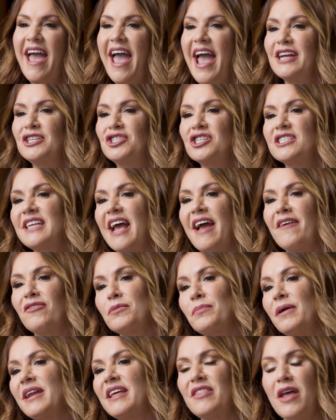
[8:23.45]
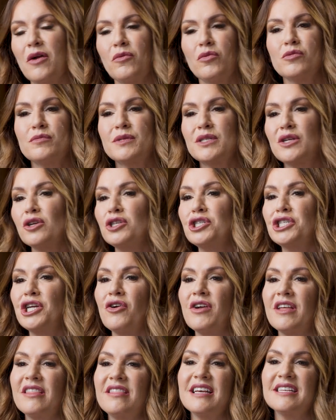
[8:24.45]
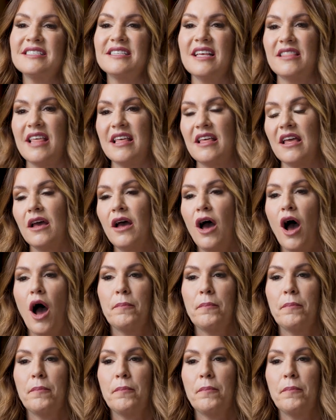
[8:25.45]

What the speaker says: and just everybody in that room starts sharing things that they